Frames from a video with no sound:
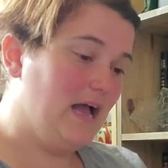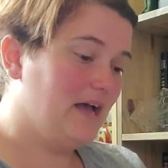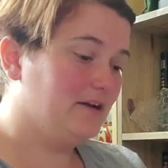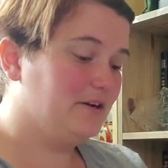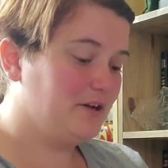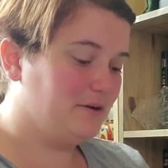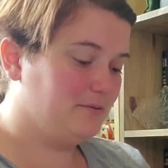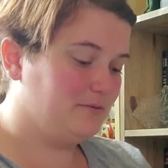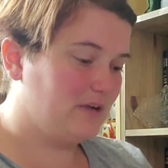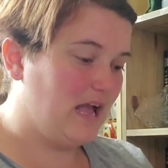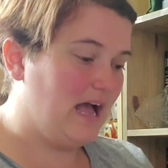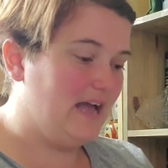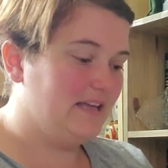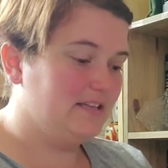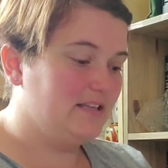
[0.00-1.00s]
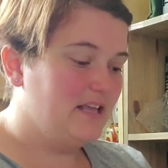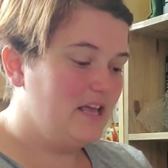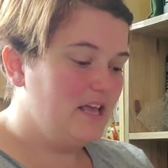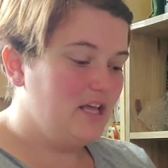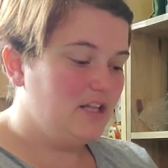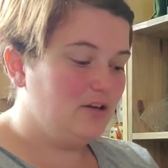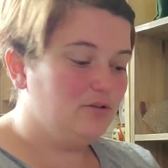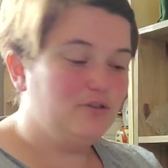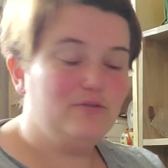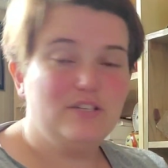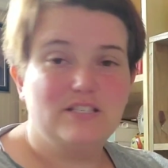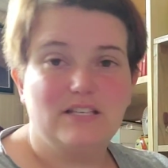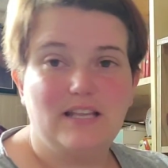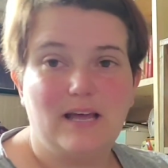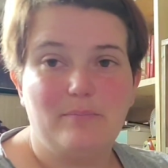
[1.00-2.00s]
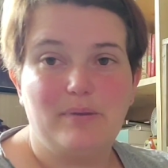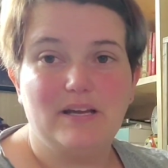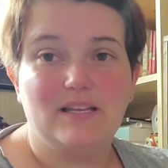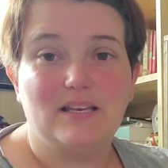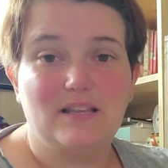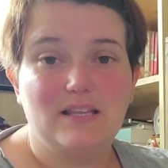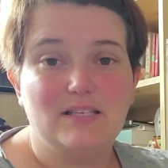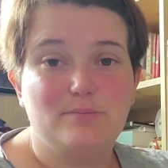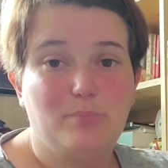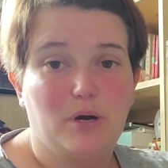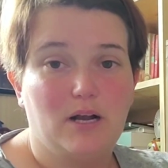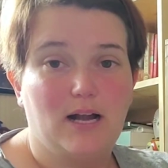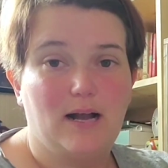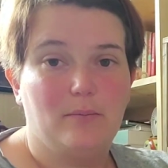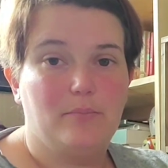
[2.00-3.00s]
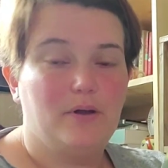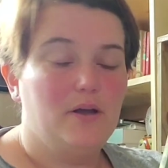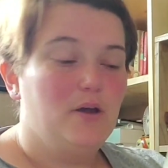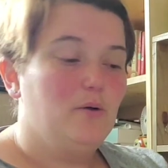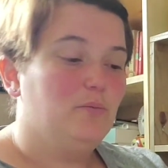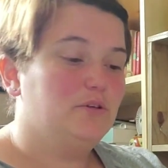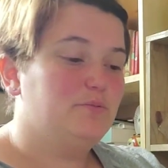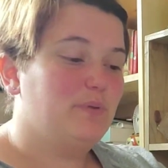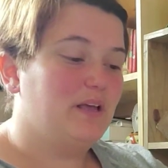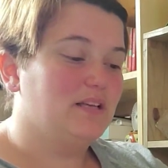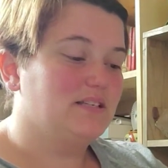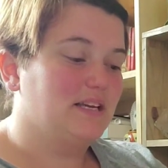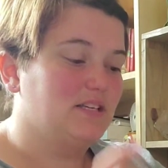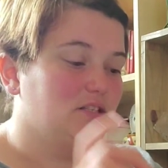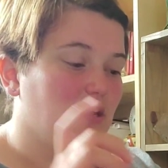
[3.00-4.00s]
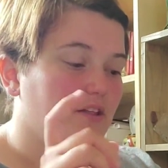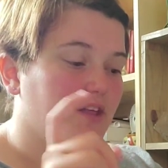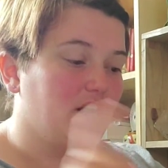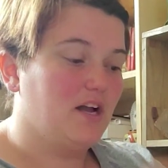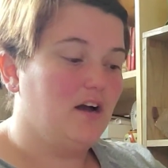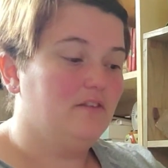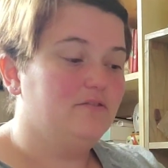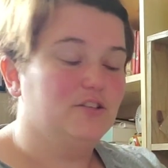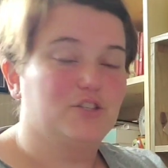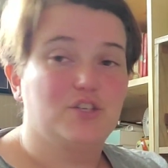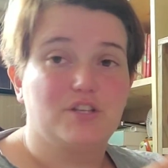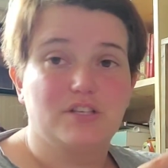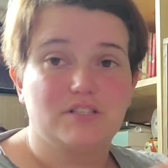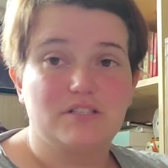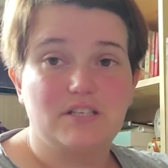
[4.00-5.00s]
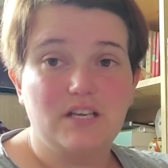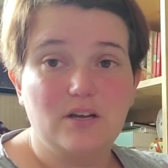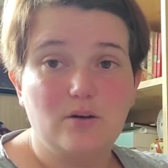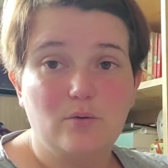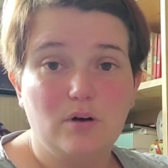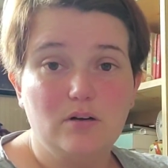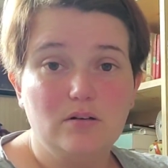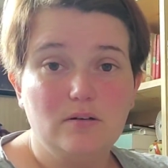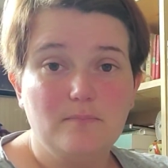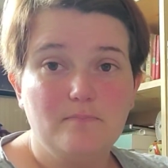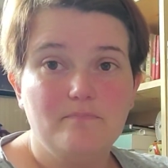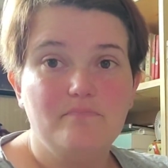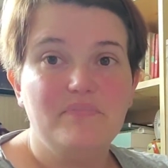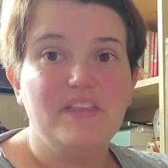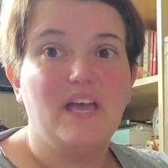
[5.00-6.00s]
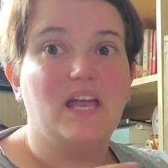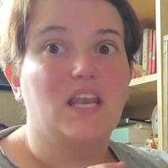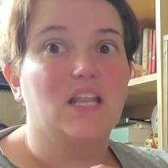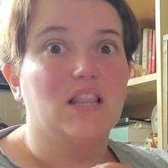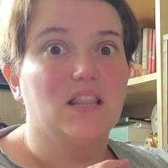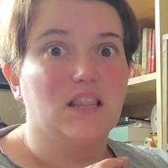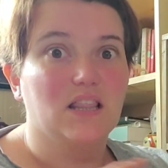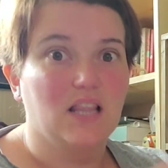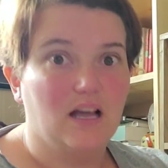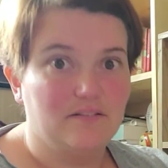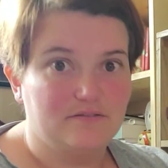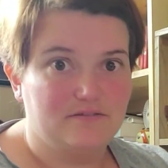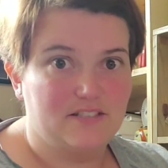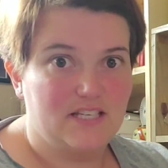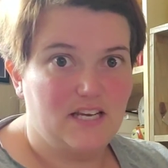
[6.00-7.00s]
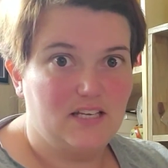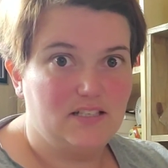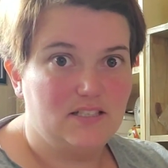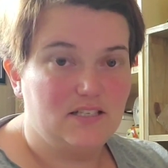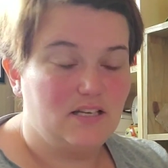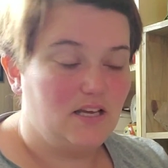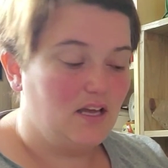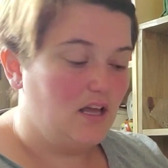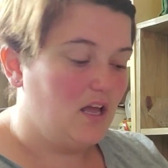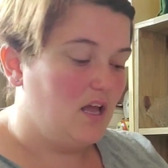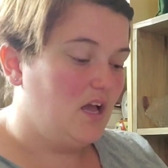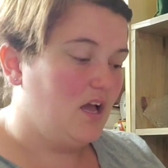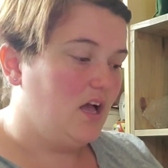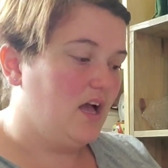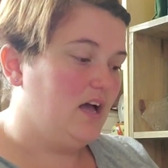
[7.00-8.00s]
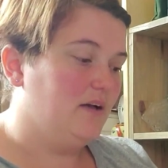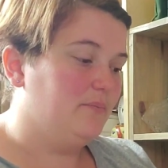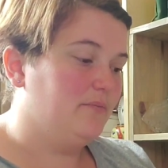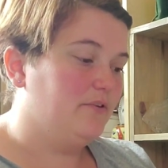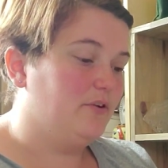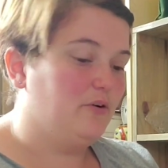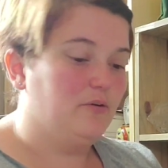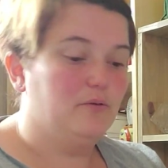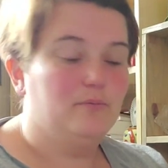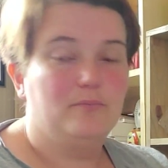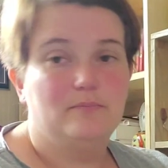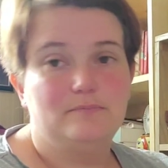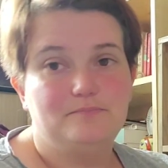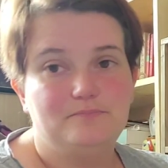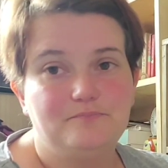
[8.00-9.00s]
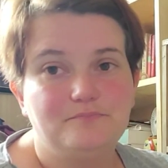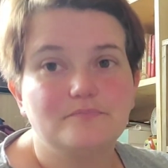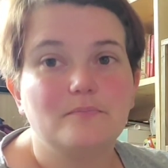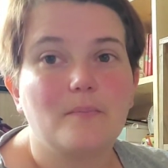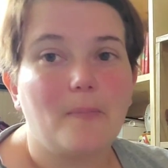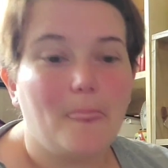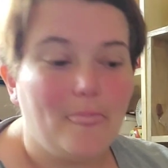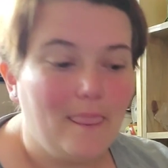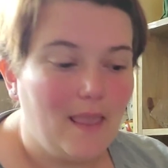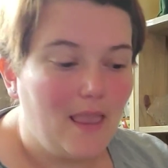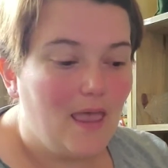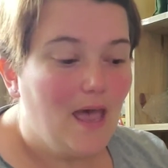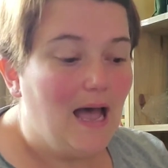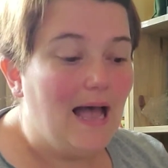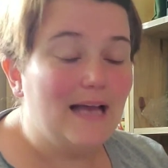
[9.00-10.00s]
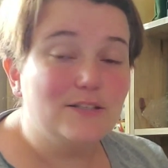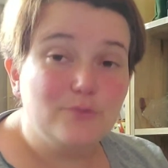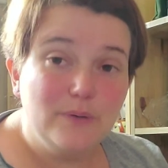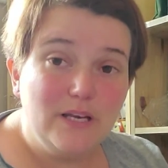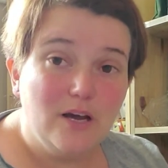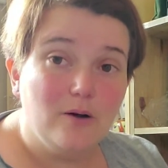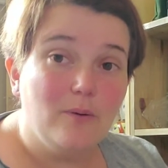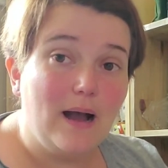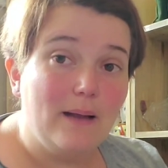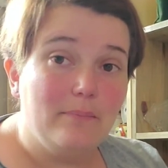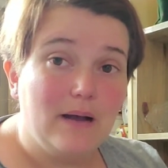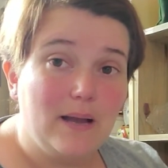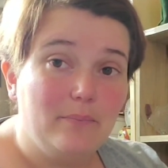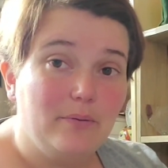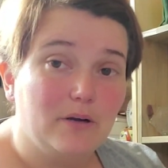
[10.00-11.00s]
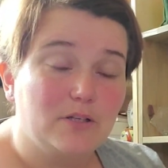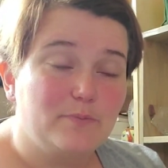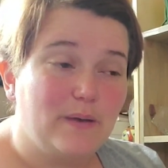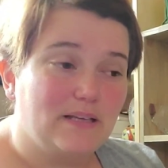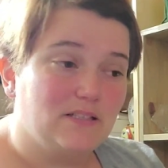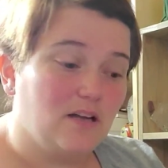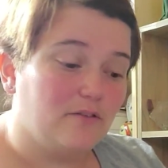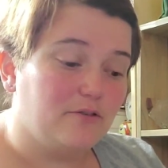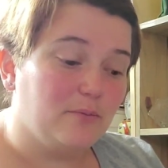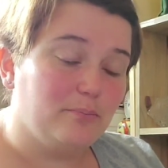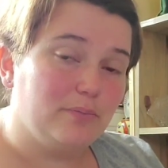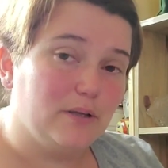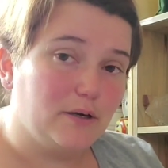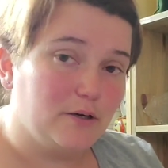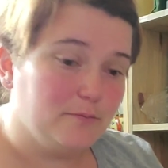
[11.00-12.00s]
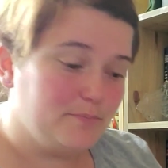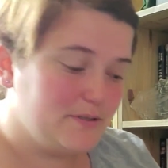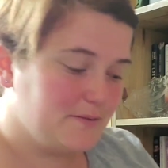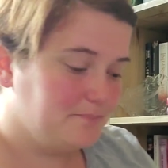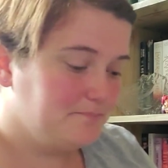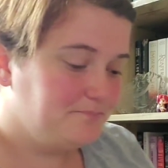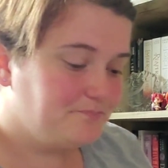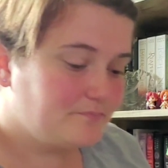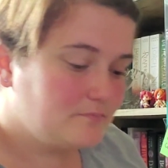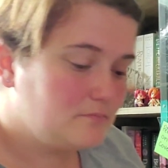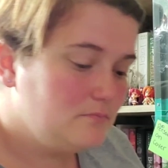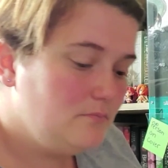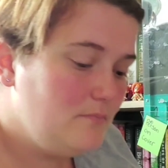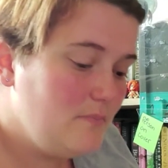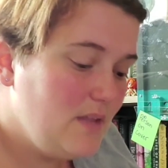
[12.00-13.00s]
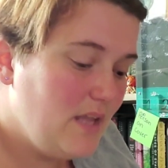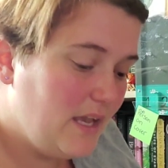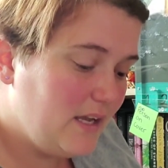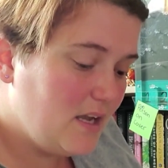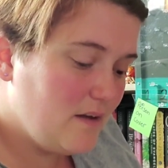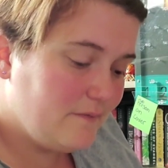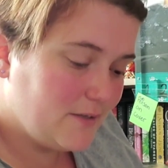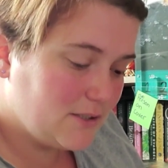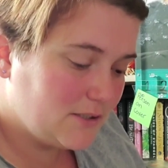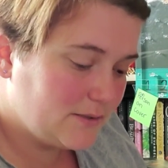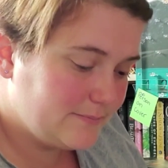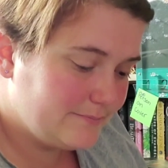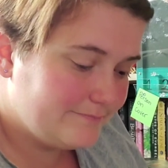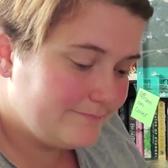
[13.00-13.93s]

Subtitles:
I don't know. The only reason I picked this book up was because I saw the cover to the sequel and loved it. So, as we know, I buy books based off from blurbs and covers.